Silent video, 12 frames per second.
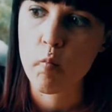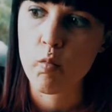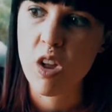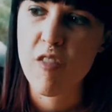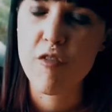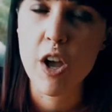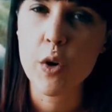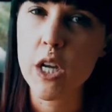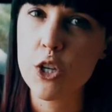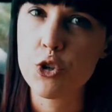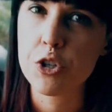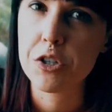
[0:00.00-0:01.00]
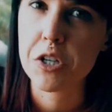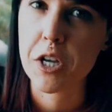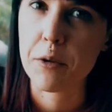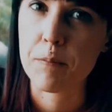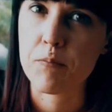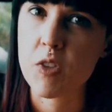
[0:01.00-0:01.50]
Very
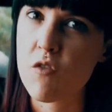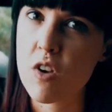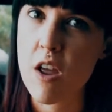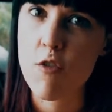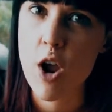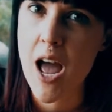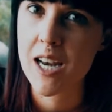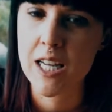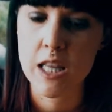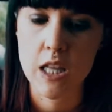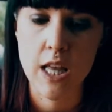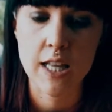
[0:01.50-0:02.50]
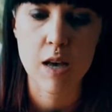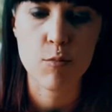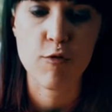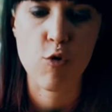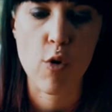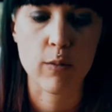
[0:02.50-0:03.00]
interesting. I've never had anything like that
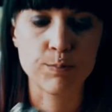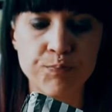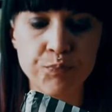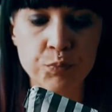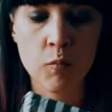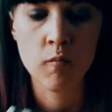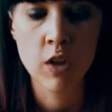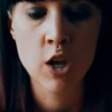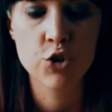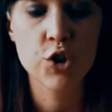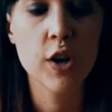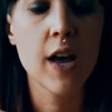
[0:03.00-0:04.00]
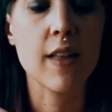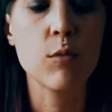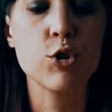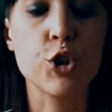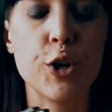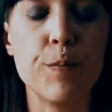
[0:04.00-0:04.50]
before. So yeah, that
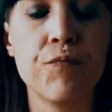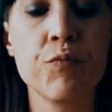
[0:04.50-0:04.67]
was good.